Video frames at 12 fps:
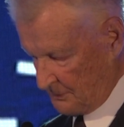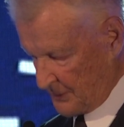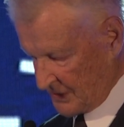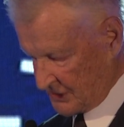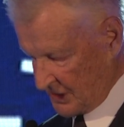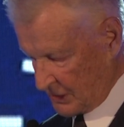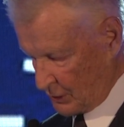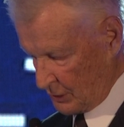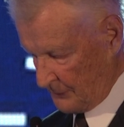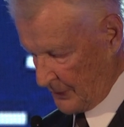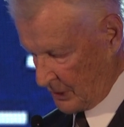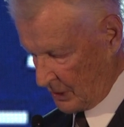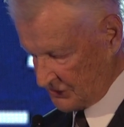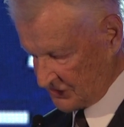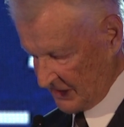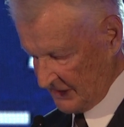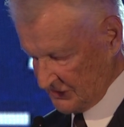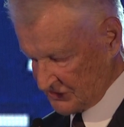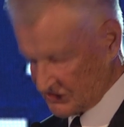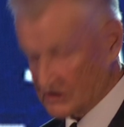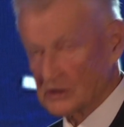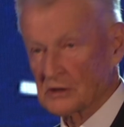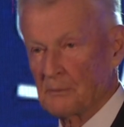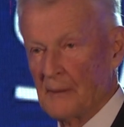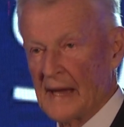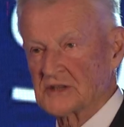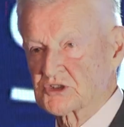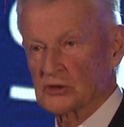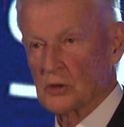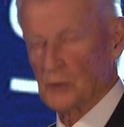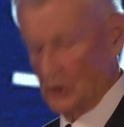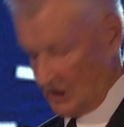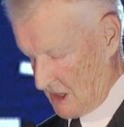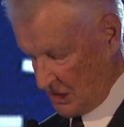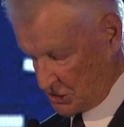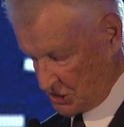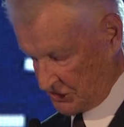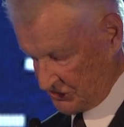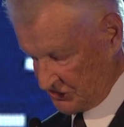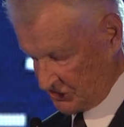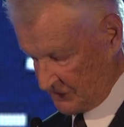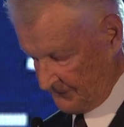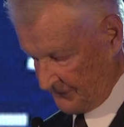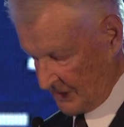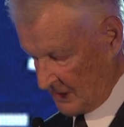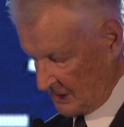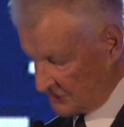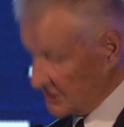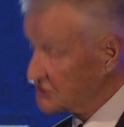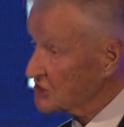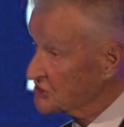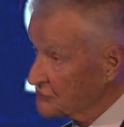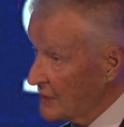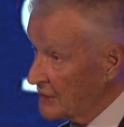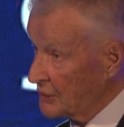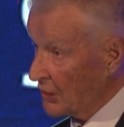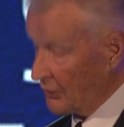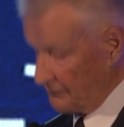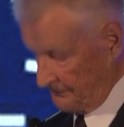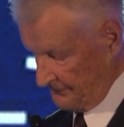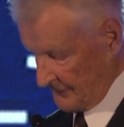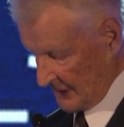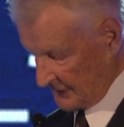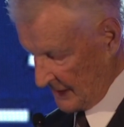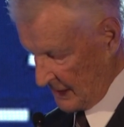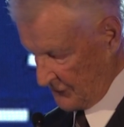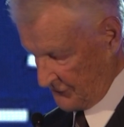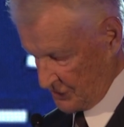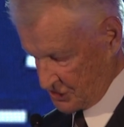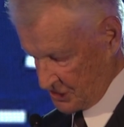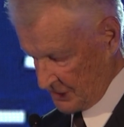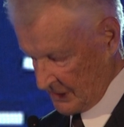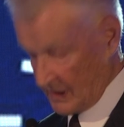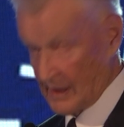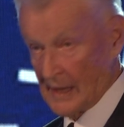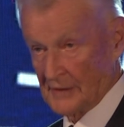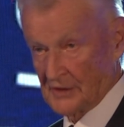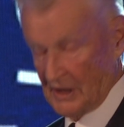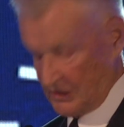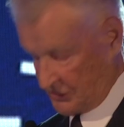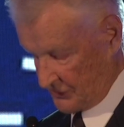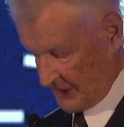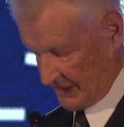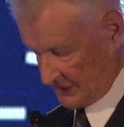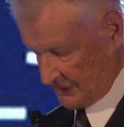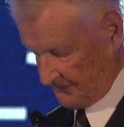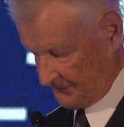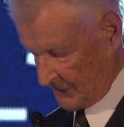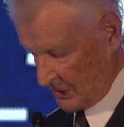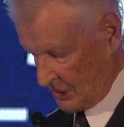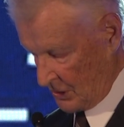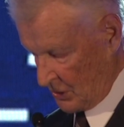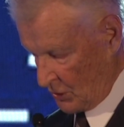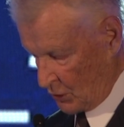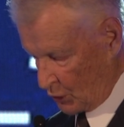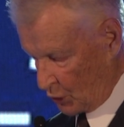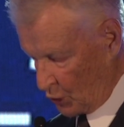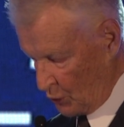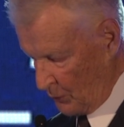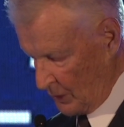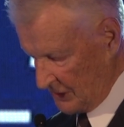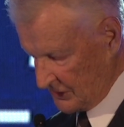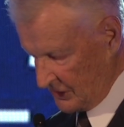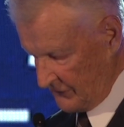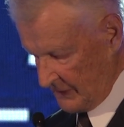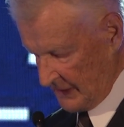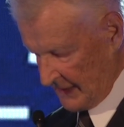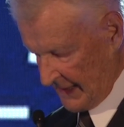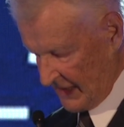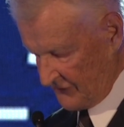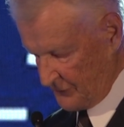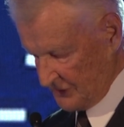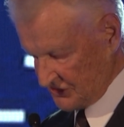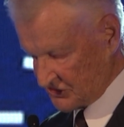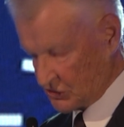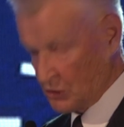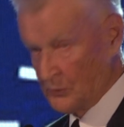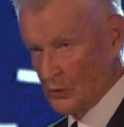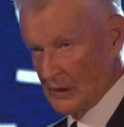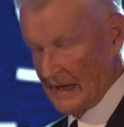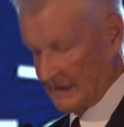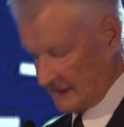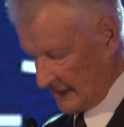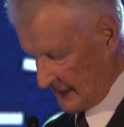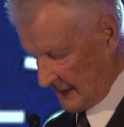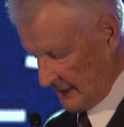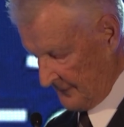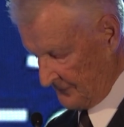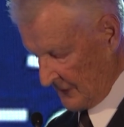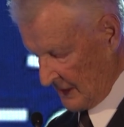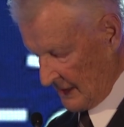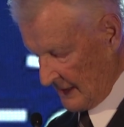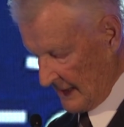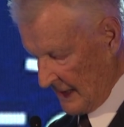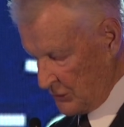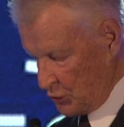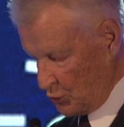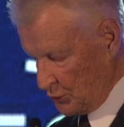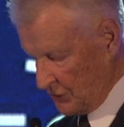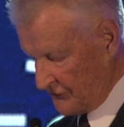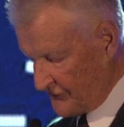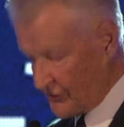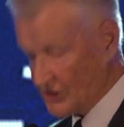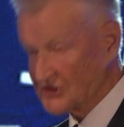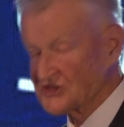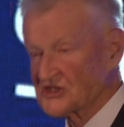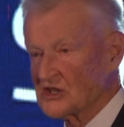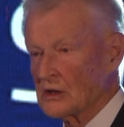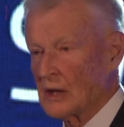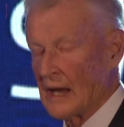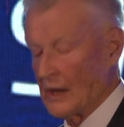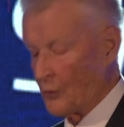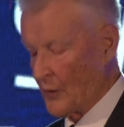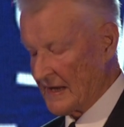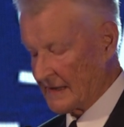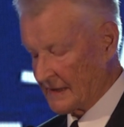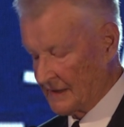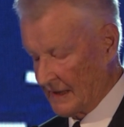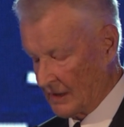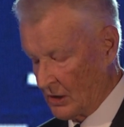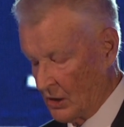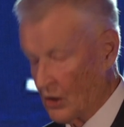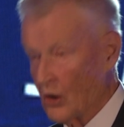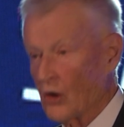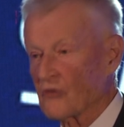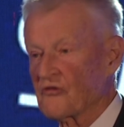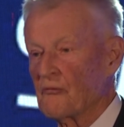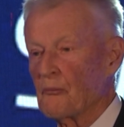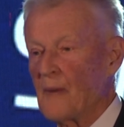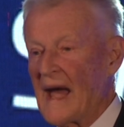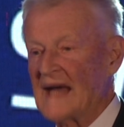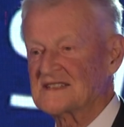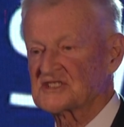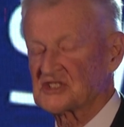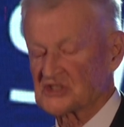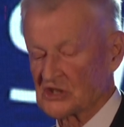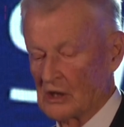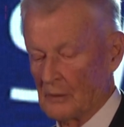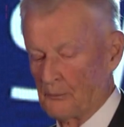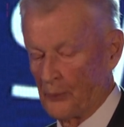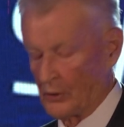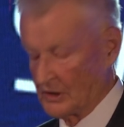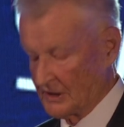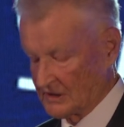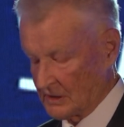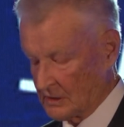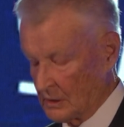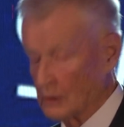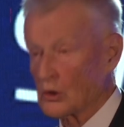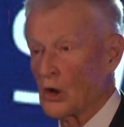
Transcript: particularly because instant mass communications such as radio, television, and the internet, cumulatively have been stimulating a universal awakening of mass political